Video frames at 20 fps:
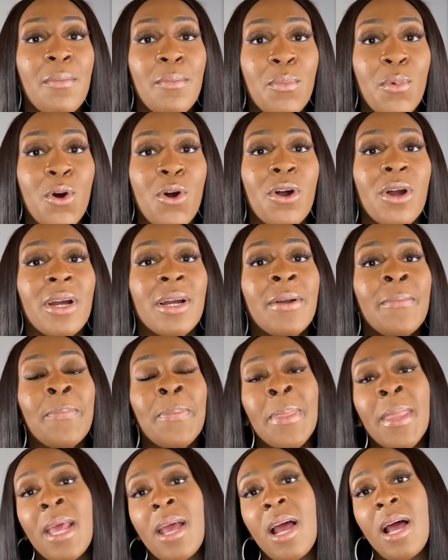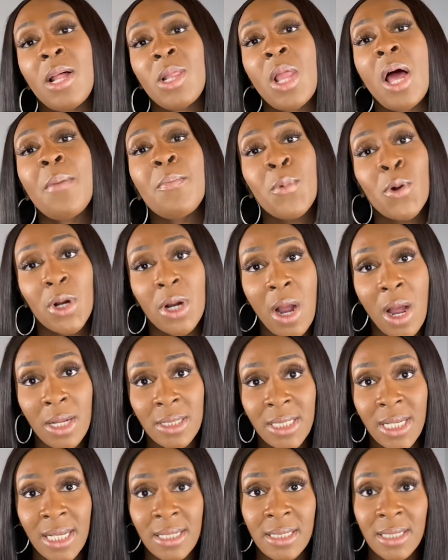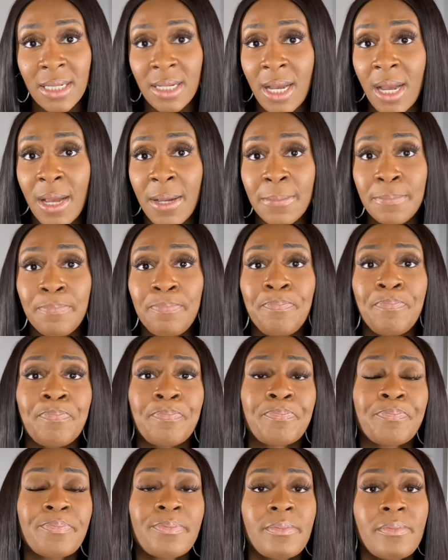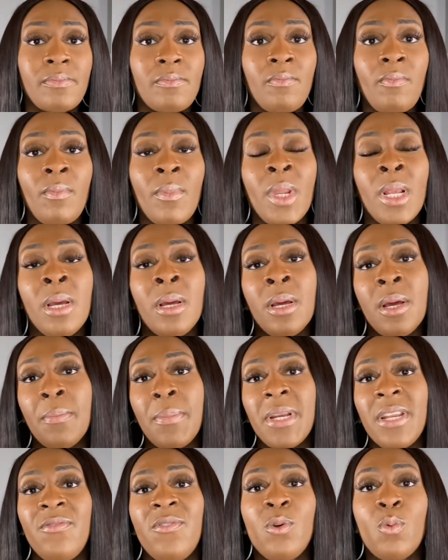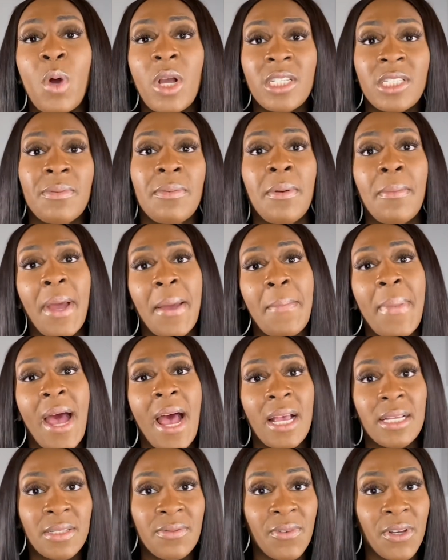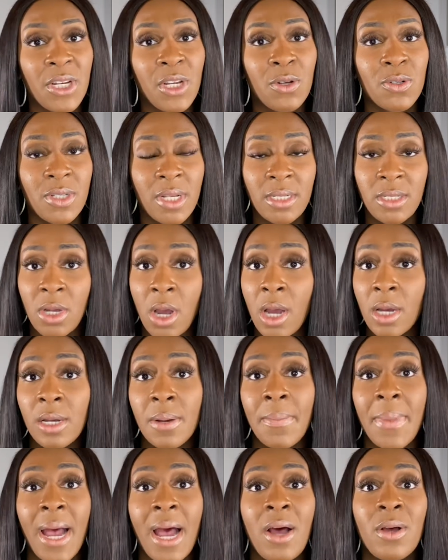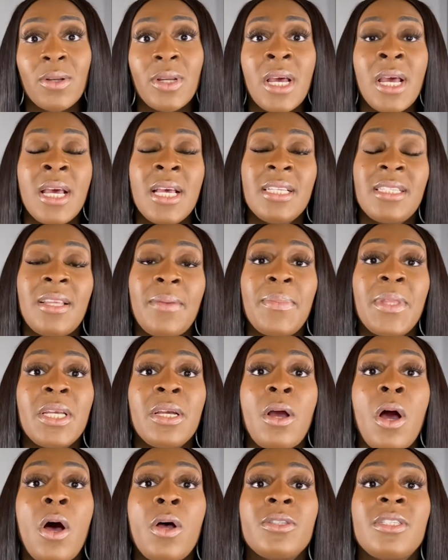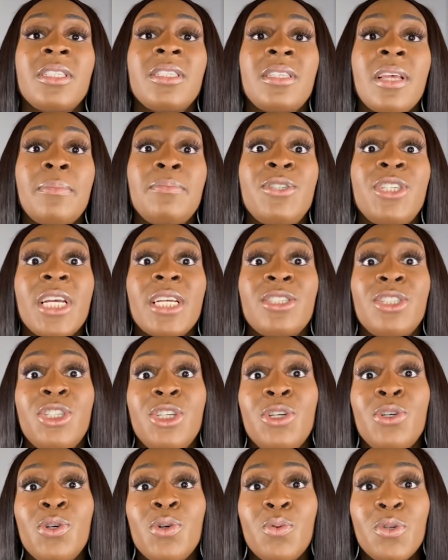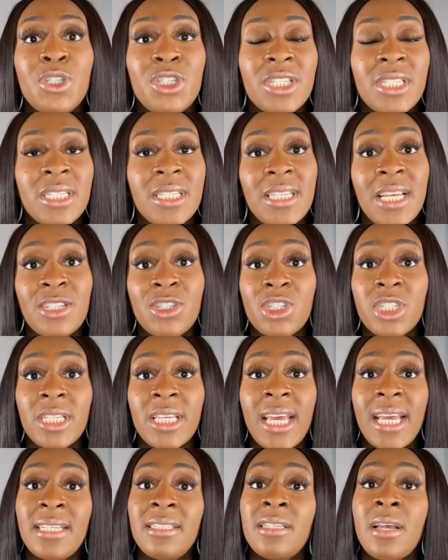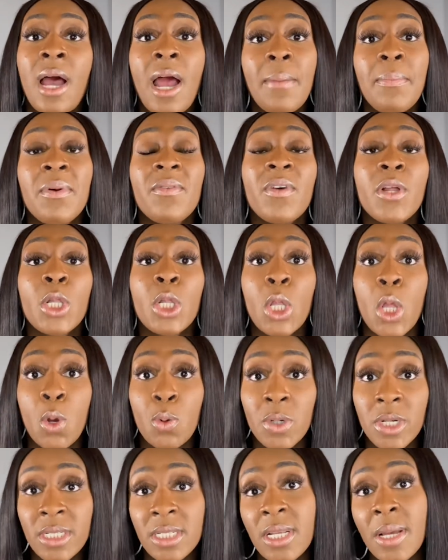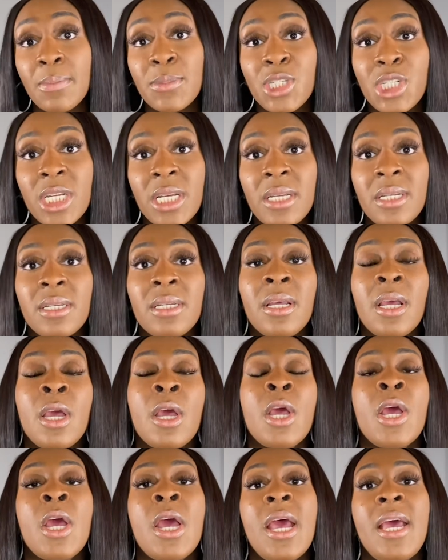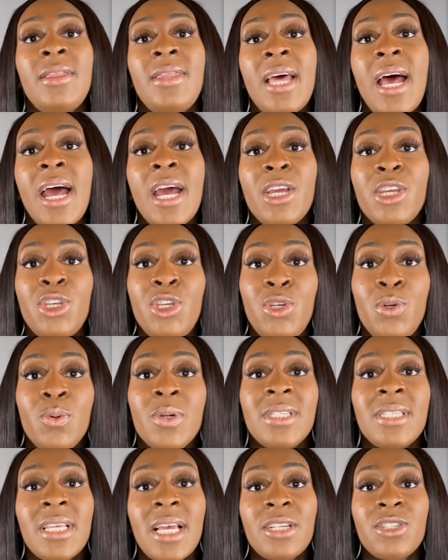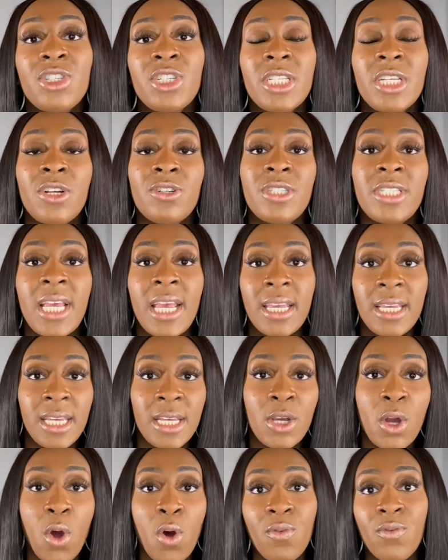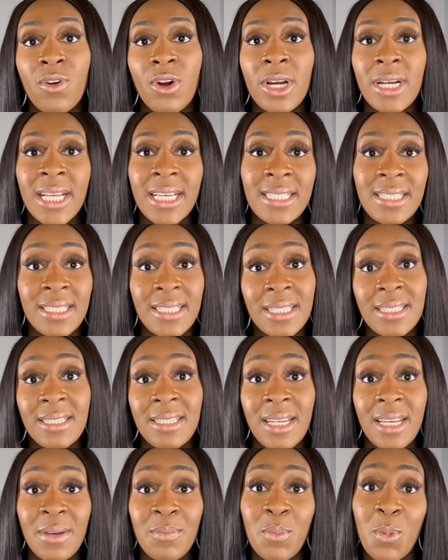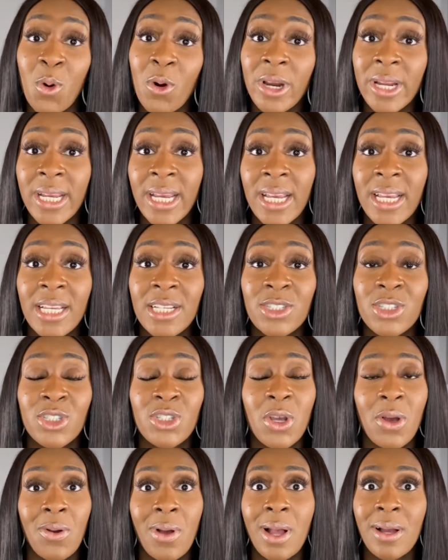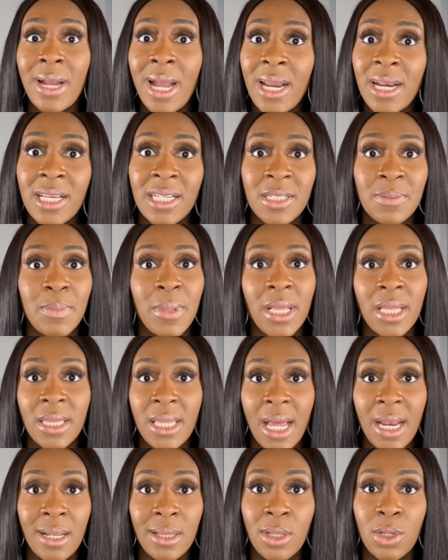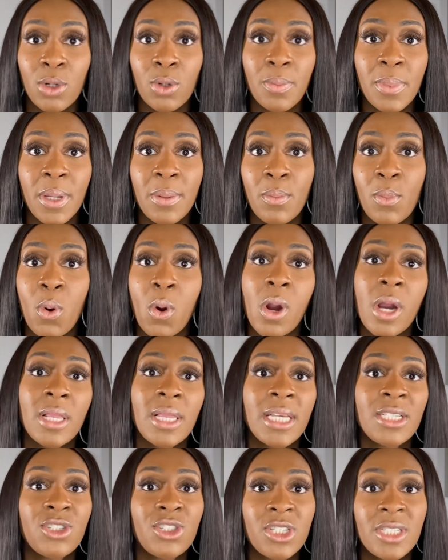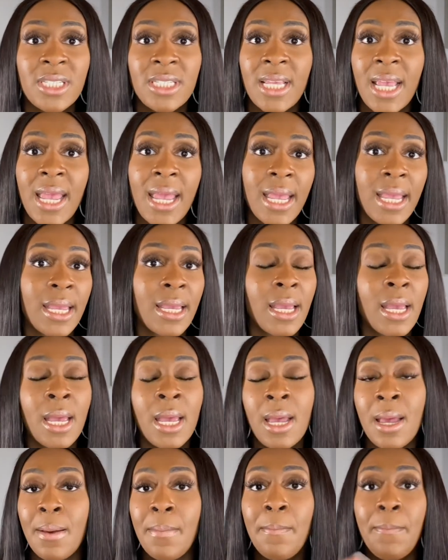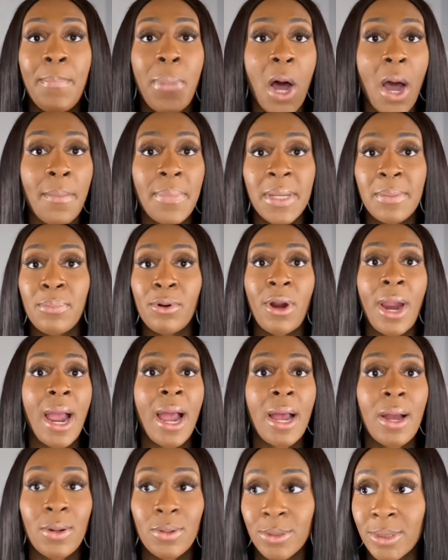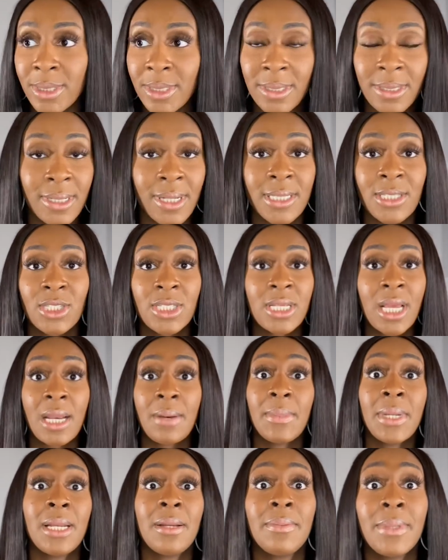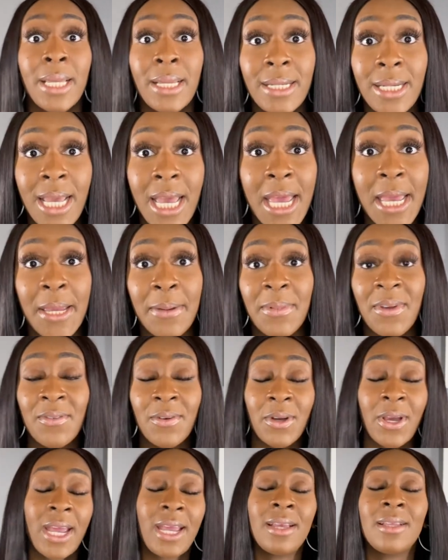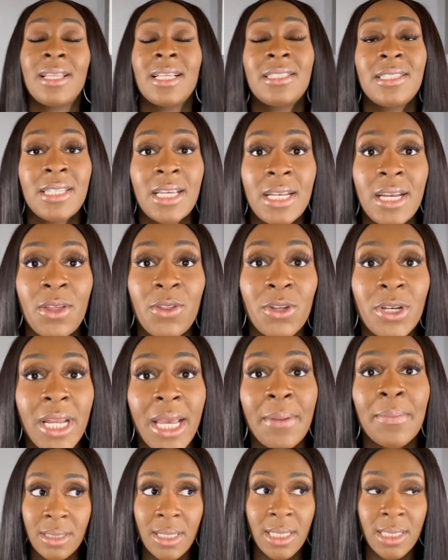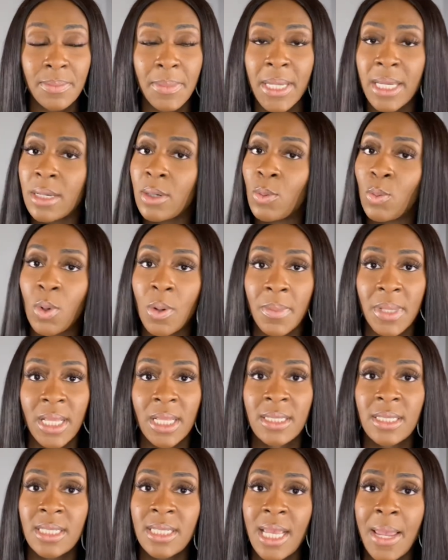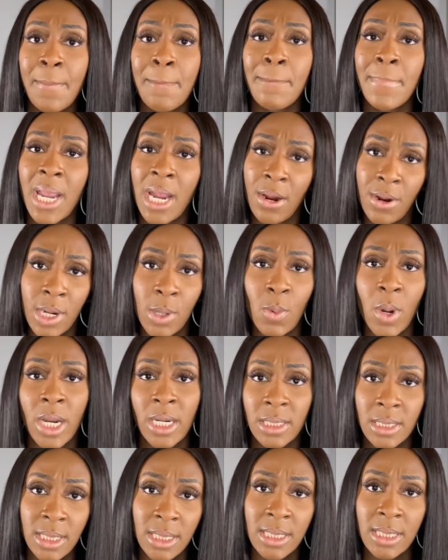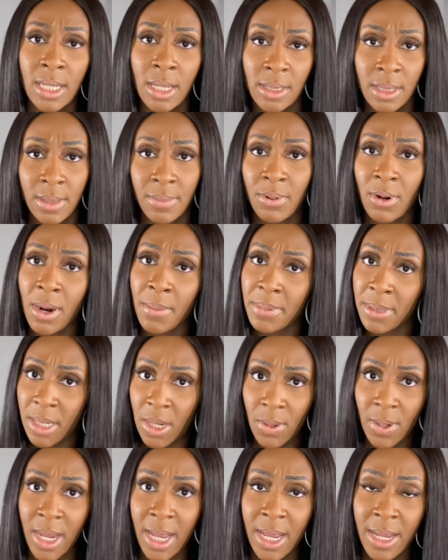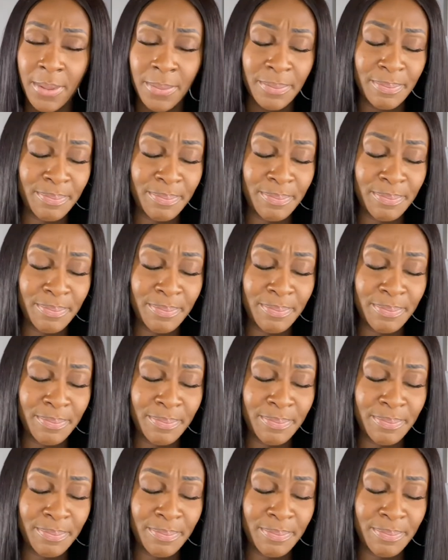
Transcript: more content to come. But if you watch some of my past videos, I talk about something called subject to, which is essentially a type of a loan assumption that you essentially are taking over an existing mortgage. So I'll kind of explain that a little bit more. Let's just say Bobby Brown. I just kind of made up that name. Okay, let's say another name. Let's make it a woman. Let's say Mary wanted to sell their property, okay?